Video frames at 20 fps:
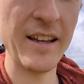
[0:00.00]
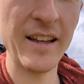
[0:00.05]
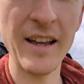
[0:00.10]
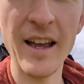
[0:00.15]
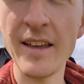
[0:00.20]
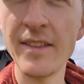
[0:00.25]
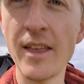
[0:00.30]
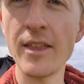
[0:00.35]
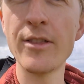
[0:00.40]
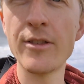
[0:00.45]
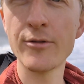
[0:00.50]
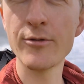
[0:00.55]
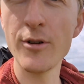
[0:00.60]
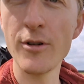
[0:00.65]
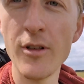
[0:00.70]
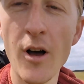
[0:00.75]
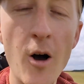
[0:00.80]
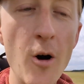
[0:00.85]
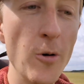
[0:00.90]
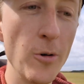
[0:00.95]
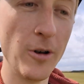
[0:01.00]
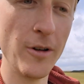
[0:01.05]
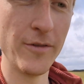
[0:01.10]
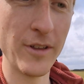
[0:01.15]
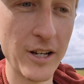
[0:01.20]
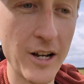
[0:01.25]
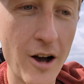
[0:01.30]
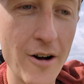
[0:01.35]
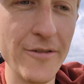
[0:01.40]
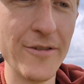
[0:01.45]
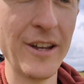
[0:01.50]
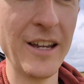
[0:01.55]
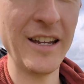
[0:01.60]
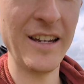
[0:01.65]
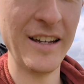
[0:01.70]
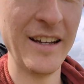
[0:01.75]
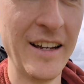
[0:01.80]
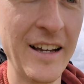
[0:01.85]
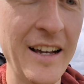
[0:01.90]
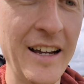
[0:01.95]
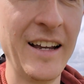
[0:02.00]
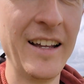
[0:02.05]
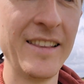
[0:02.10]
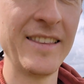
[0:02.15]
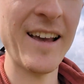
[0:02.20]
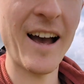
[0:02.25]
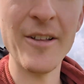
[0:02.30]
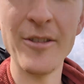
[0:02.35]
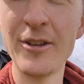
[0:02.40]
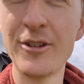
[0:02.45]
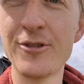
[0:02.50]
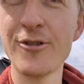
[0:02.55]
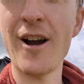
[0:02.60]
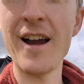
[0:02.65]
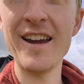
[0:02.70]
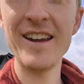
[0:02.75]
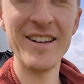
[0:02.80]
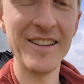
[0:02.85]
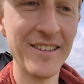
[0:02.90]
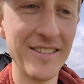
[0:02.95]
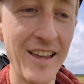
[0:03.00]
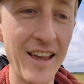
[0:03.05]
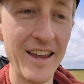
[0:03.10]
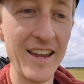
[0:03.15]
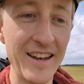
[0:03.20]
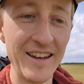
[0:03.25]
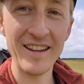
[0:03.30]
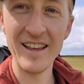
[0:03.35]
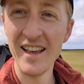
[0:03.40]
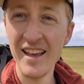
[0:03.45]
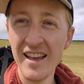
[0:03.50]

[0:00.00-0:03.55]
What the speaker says: and then threw the whole of the coffee down the drain, saying,